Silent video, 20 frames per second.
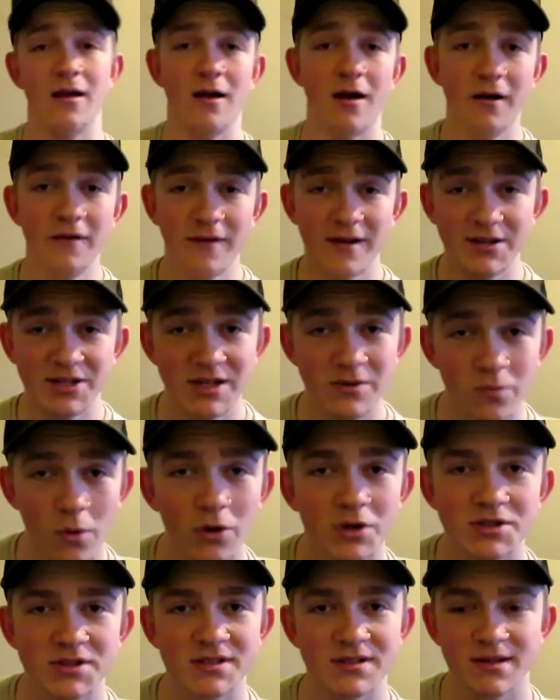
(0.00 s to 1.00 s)
I've actually
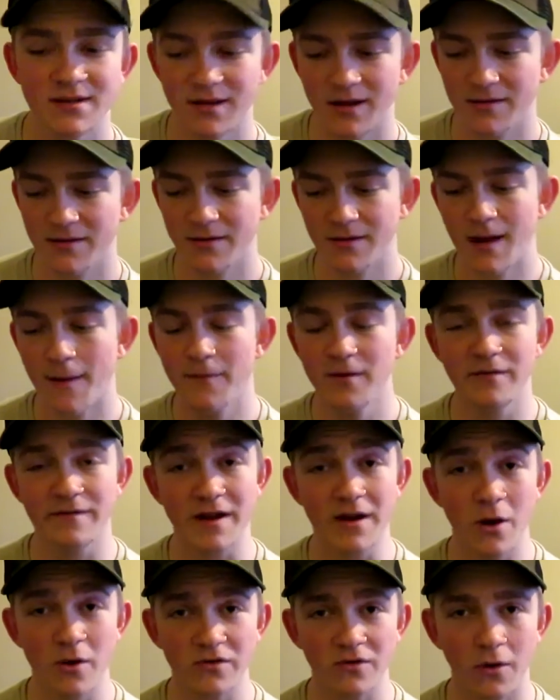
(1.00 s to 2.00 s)
watched a couple of
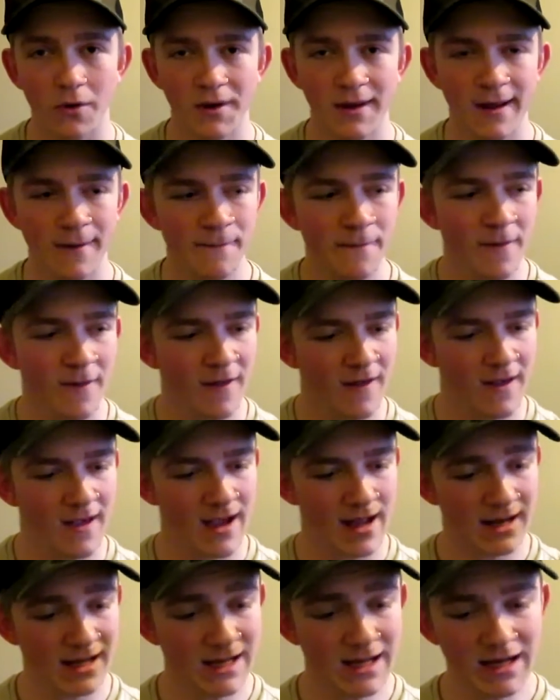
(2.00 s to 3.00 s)
videos on him,
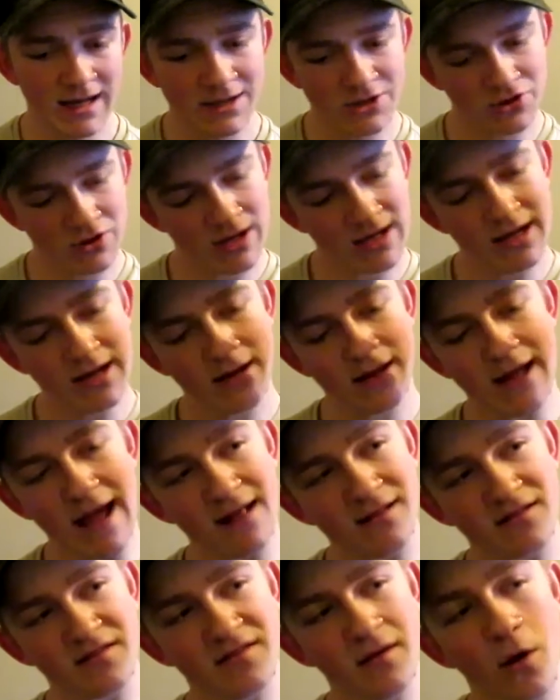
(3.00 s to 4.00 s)
and he literally
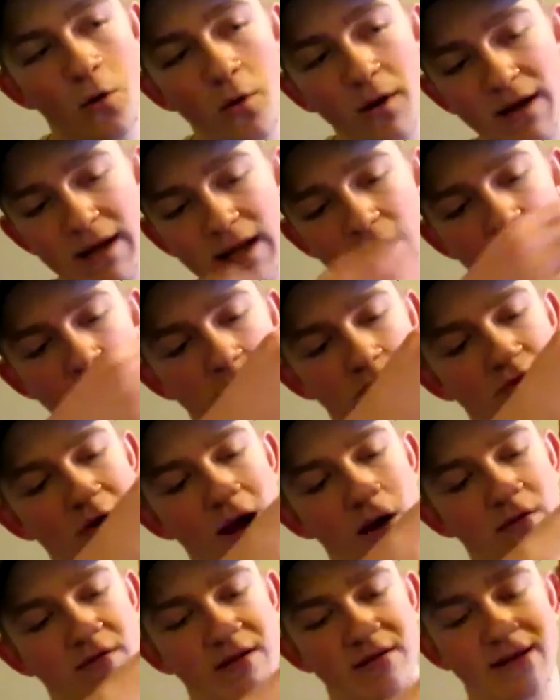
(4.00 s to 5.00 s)
gets salt and he like
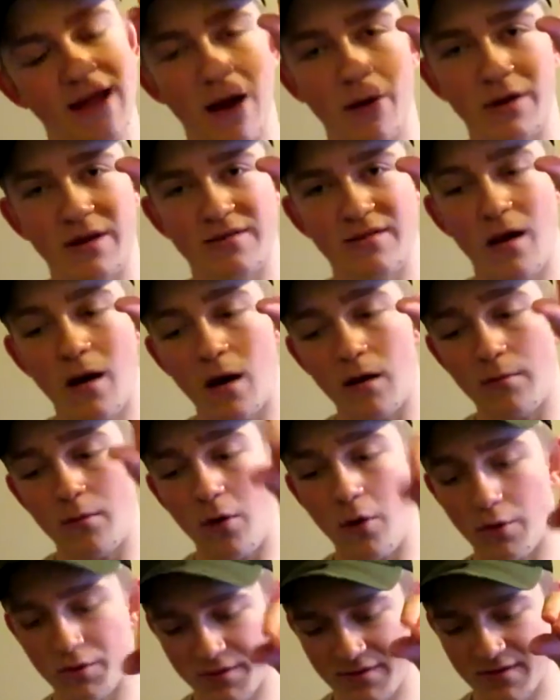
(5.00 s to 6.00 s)
rattles it down his arm
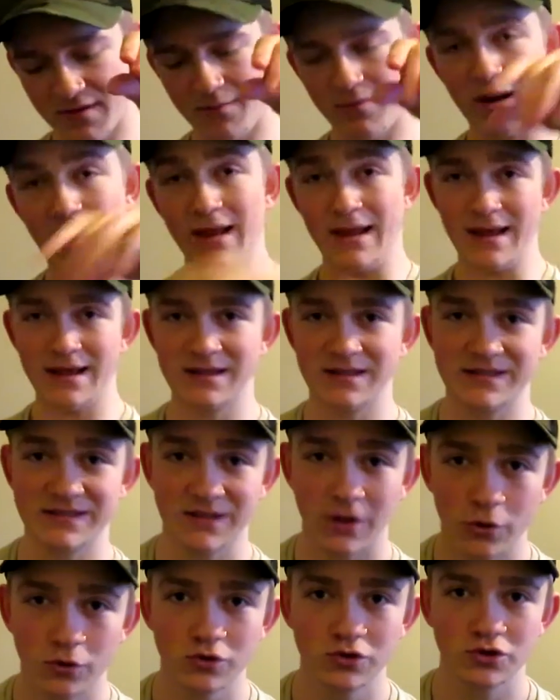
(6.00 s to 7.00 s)
onto the plate. It's
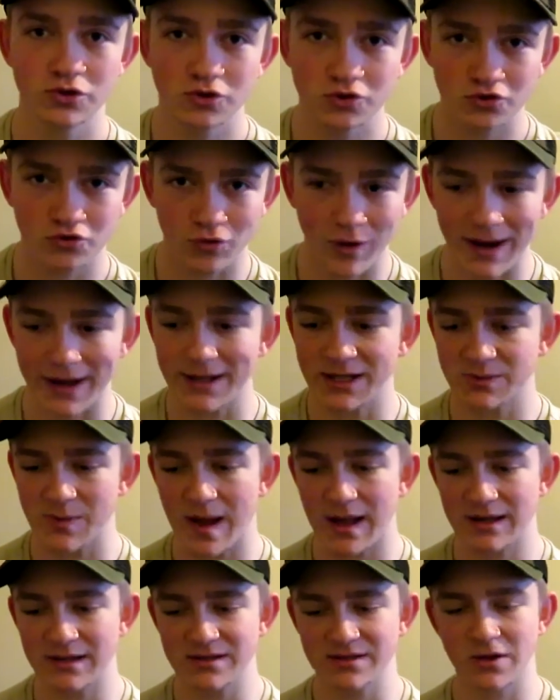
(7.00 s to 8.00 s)
so strange,
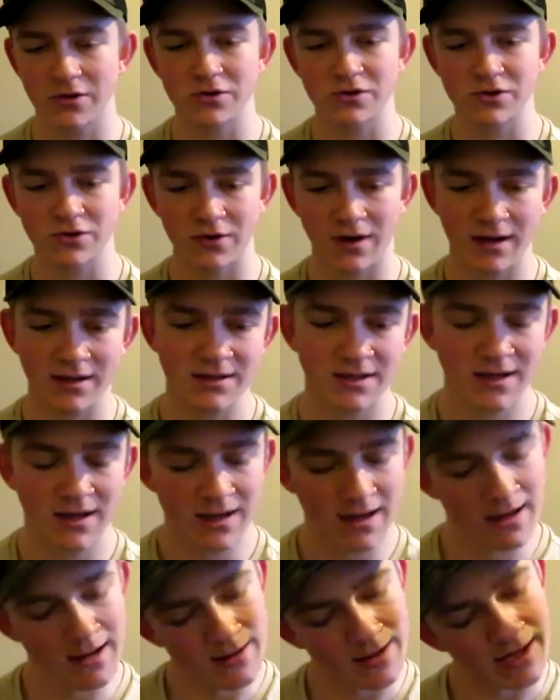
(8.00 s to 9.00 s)
man. It's so strange,
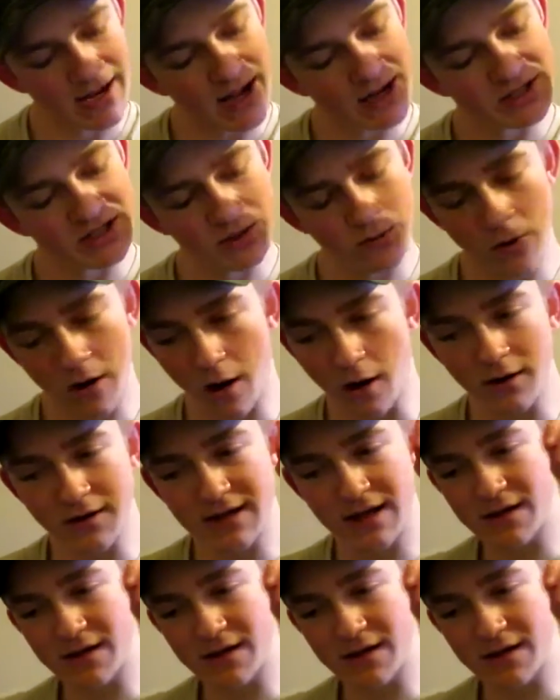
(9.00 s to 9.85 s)
and it actually works.